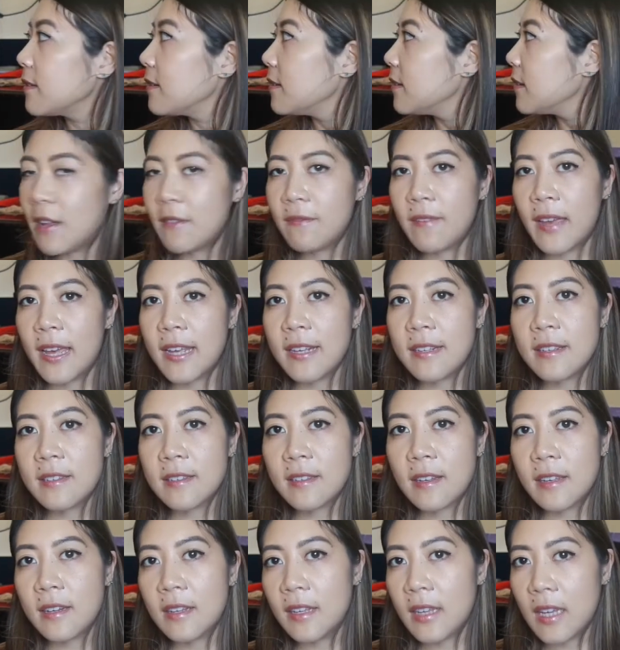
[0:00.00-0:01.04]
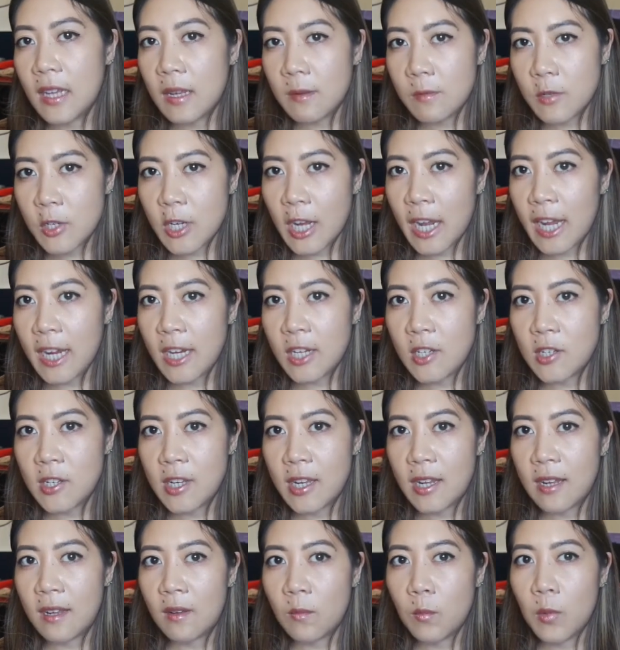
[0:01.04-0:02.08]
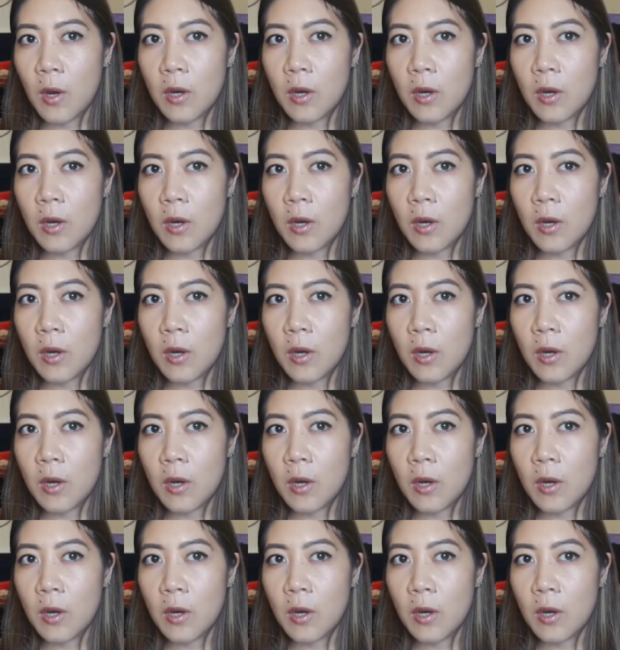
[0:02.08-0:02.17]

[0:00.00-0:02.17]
My face is going to keep changing